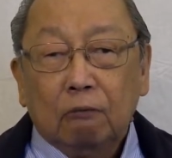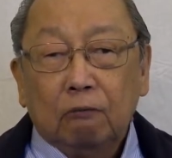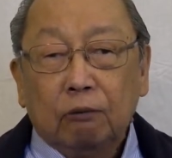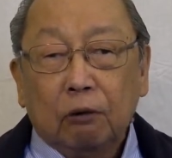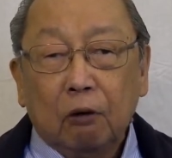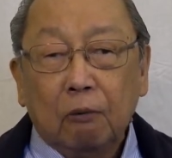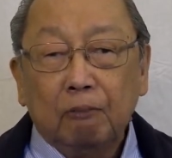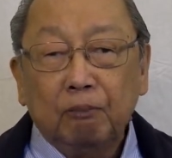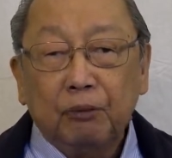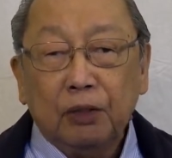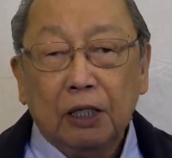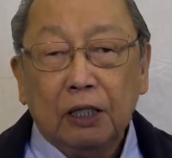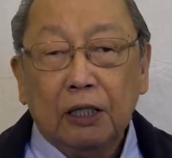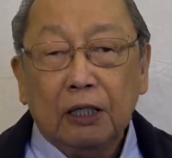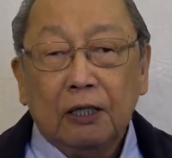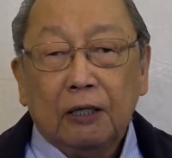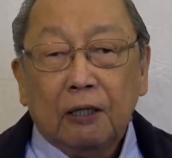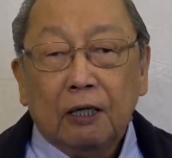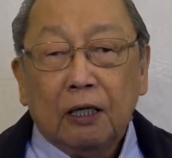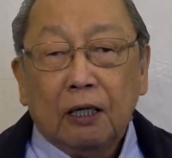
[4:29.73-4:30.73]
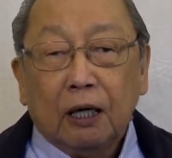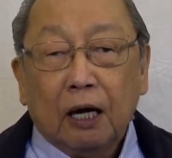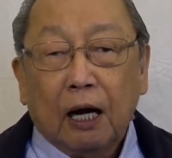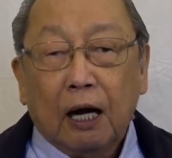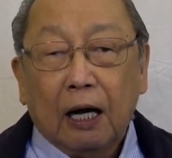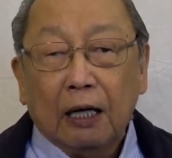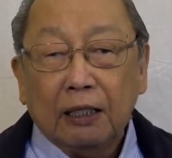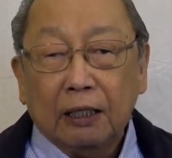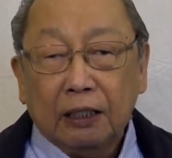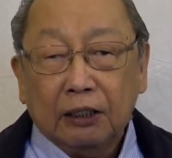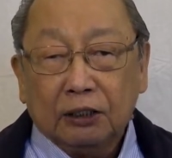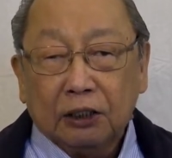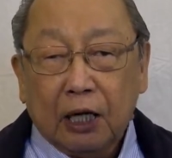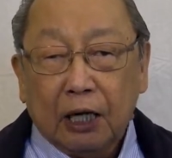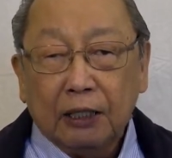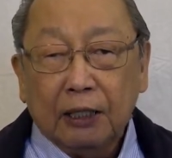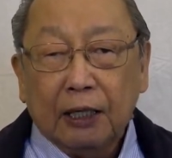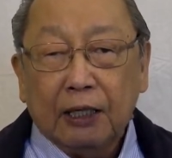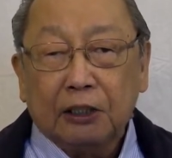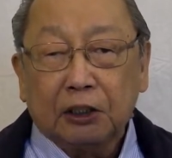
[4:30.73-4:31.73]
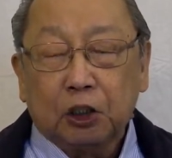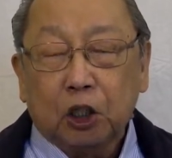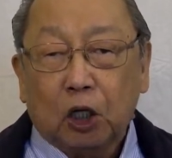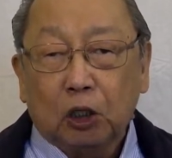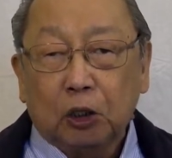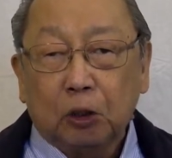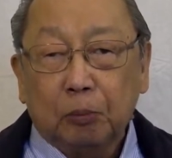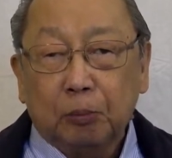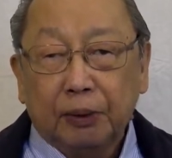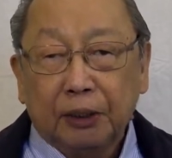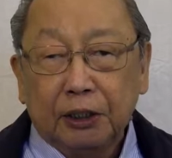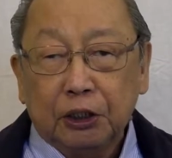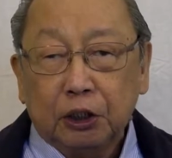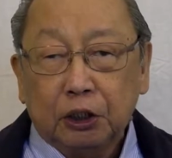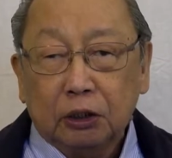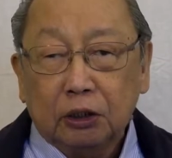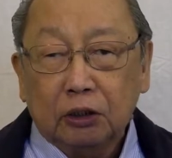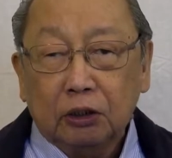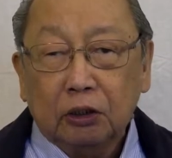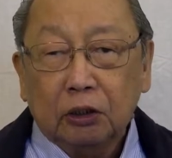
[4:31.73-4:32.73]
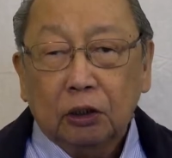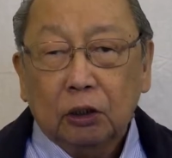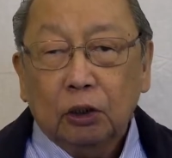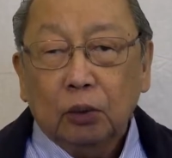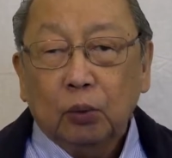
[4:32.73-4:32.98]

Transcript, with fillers: from the ISIS occupation.